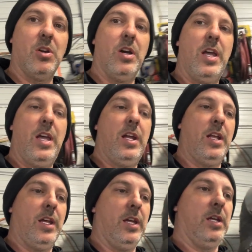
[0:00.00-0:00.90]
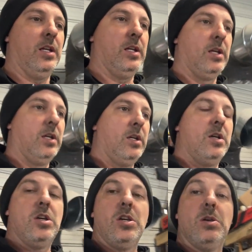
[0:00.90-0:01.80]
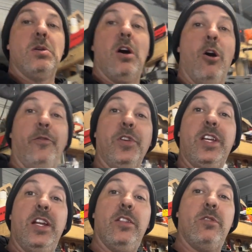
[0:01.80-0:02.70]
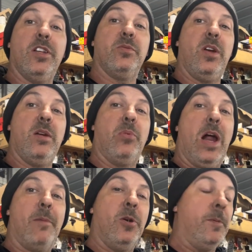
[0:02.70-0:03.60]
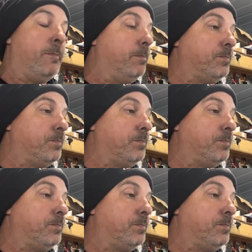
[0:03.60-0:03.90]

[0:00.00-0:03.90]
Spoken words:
ahead and hopefully get it the rest of the way in primer.